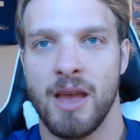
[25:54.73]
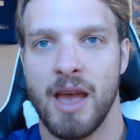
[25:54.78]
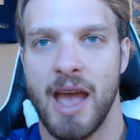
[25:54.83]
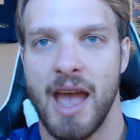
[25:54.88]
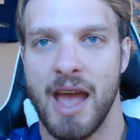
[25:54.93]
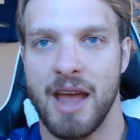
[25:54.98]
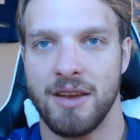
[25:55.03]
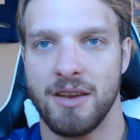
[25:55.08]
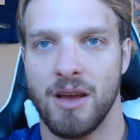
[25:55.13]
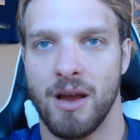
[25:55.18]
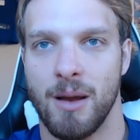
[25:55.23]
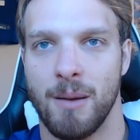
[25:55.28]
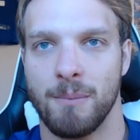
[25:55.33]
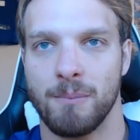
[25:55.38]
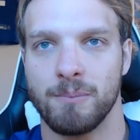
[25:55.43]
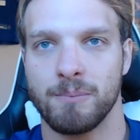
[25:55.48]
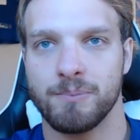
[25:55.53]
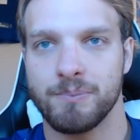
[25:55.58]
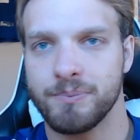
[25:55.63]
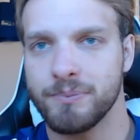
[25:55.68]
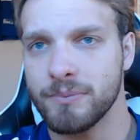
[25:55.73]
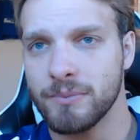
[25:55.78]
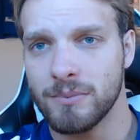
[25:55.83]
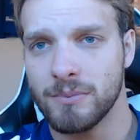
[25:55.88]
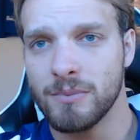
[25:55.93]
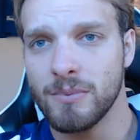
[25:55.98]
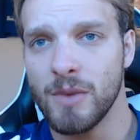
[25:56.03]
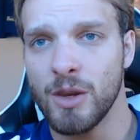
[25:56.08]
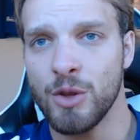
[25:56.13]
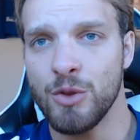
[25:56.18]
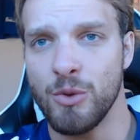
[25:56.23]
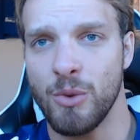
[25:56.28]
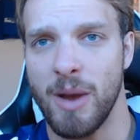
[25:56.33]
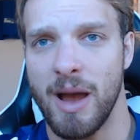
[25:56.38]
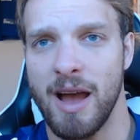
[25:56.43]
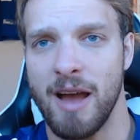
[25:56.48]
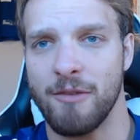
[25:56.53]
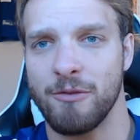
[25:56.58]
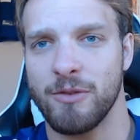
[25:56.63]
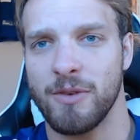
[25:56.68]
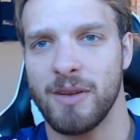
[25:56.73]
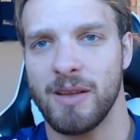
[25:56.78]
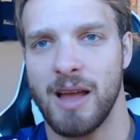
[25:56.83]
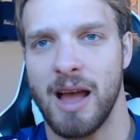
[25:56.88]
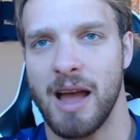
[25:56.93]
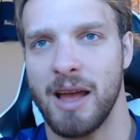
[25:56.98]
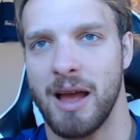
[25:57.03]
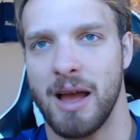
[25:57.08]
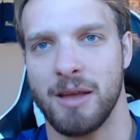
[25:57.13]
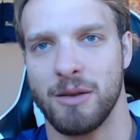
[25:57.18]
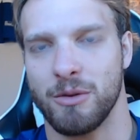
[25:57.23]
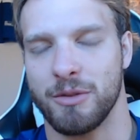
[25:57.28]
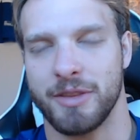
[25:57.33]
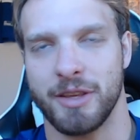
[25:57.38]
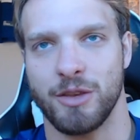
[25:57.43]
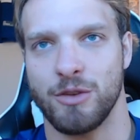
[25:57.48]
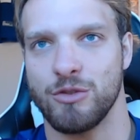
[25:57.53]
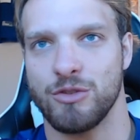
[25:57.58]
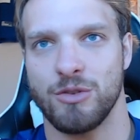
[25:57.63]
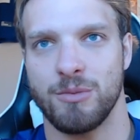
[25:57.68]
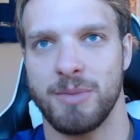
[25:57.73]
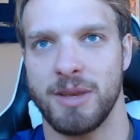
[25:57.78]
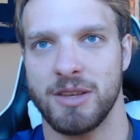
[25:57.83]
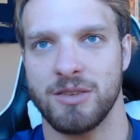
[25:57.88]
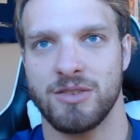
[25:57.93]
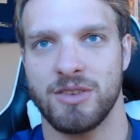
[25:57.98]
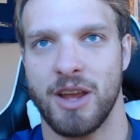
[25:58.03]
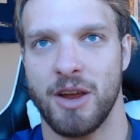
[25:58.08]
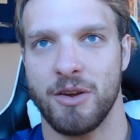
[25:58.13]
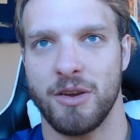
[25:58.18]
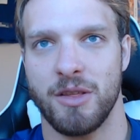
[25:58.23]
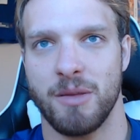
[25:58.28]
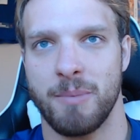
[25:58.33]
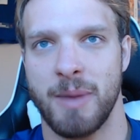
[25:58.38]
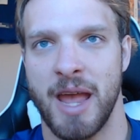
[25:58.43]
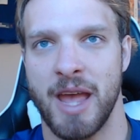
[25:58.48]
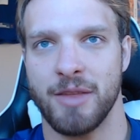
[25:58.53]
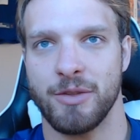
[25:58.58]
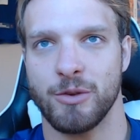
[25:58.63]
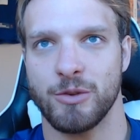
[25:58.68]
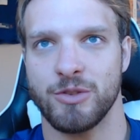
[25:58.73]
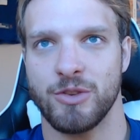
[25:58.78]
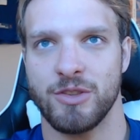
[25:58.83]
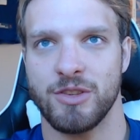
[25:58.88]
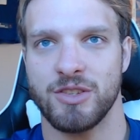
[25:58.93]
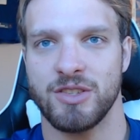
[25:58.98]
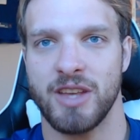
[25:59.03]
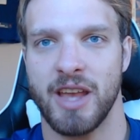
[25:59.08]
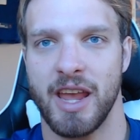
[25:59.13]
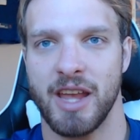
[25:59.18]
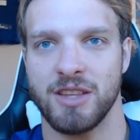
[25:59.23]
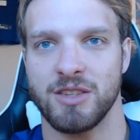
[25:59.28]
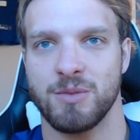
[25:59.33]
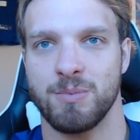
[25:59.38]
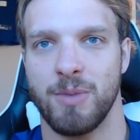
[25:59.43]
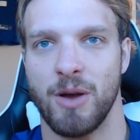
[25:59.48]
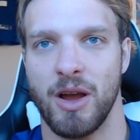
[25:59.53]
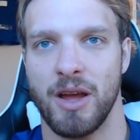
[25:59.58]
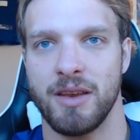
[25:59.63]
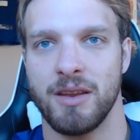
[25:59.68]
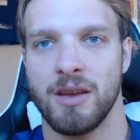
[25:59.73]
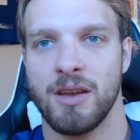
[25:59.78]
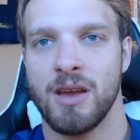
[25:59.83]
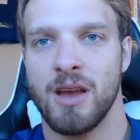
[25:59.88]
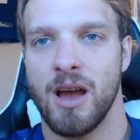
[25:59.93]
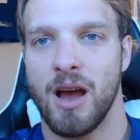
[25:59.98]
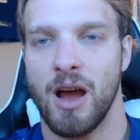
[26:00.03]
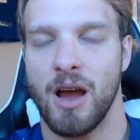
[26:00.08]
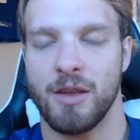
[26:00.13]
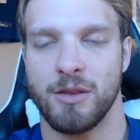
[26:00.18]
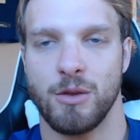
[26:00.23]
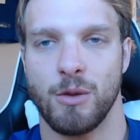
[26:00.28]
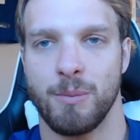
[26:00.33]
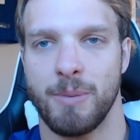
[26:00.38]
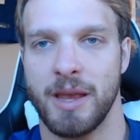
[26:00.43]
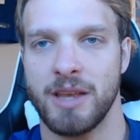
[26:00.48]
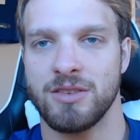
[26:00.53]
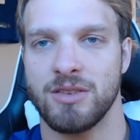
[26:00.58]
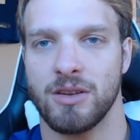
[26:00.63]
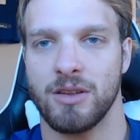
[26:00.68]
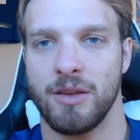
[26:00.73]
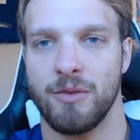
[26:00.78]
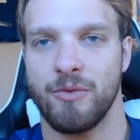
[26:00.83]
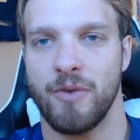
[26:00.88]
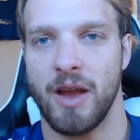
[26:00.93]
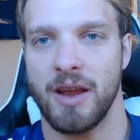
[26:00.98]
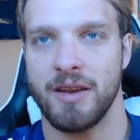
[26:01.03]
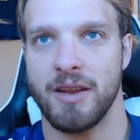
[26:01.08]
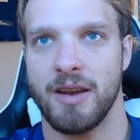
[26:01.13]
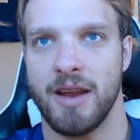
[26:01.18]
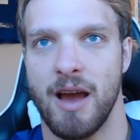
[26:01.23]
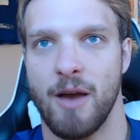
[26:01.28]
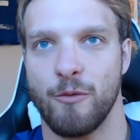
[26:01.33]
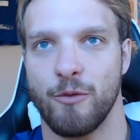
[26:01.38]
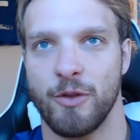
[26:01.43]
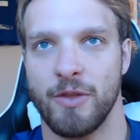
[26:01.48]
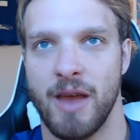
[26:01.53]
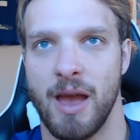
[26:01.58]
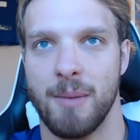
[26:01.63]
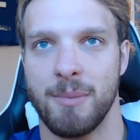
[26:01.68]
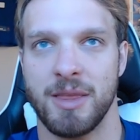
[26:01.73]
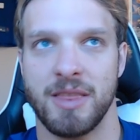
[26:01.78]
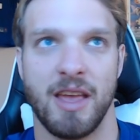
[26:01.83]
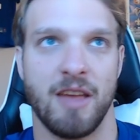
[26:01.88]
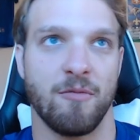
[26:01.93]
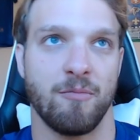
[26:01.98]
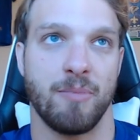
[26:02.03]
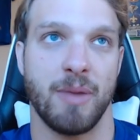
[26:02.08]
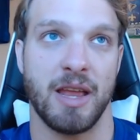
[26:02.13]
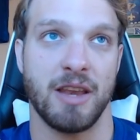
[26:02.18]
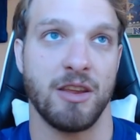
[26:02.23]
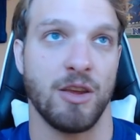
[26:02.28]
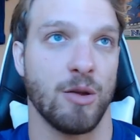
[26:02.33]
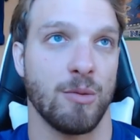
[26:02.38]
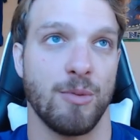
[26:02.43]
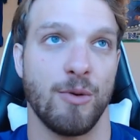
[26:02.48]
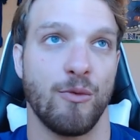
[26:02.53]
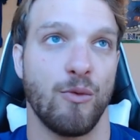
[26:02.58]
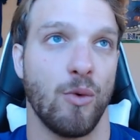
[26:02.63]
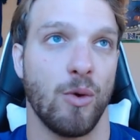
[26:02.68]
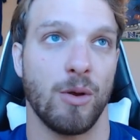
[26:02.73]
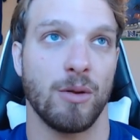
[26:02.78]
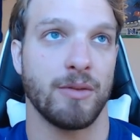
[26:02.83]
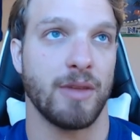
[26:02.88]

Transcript: And you have, I don't think you should be scared of the Panthers or the Saints, but you're basically fighting it out for them. And they've been here before.